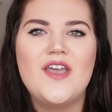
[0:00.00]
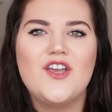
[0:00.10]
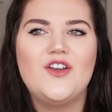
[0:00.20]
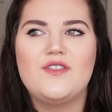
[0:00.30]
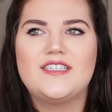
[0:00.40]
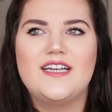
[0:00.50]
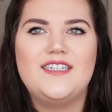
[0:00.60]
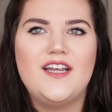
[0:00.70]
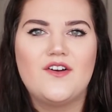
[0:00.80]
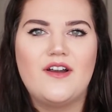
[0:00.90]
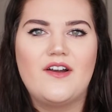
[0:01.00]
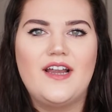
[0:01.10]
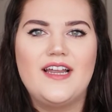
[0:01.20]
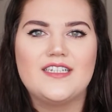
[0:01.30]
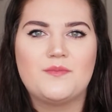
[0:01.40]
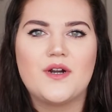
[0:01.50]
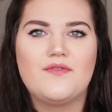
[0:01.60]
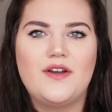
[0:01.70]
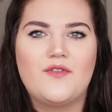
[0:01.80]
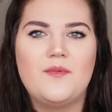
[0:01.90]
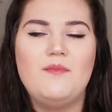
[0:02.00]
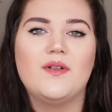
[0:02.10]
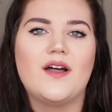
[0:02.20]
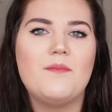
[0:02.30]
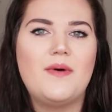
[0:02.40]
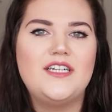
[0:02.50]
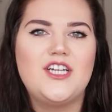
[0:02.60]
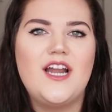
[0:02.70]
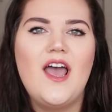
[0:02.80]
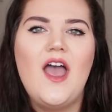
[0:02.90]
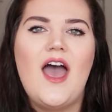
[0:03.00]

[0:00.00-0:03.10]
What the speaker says: this itinerary is perfect for people on a budget